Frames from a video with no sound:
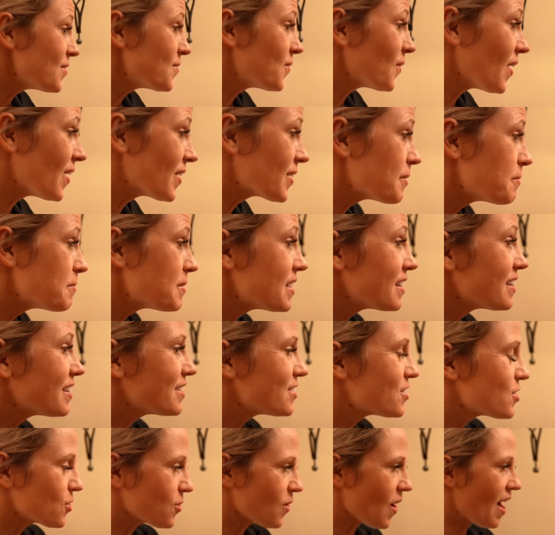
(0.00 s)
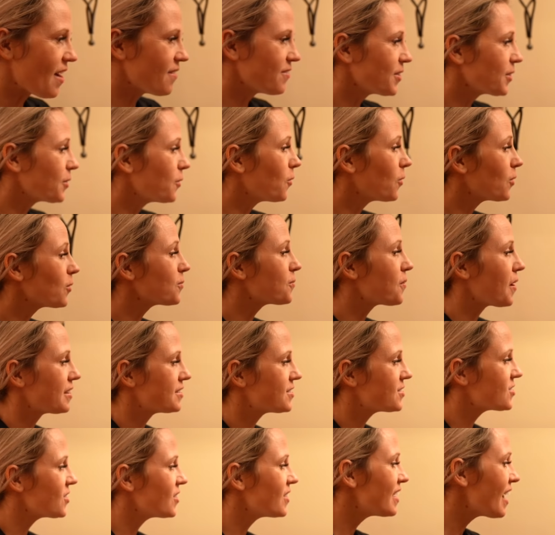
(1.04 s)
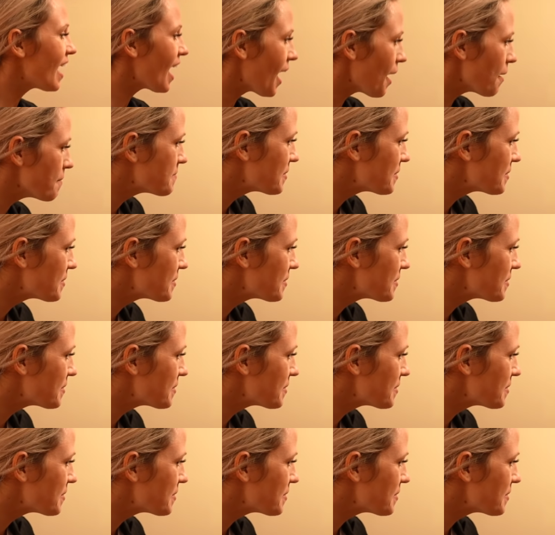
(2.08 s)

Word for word: welcome to the Trav and Cor restaurant. How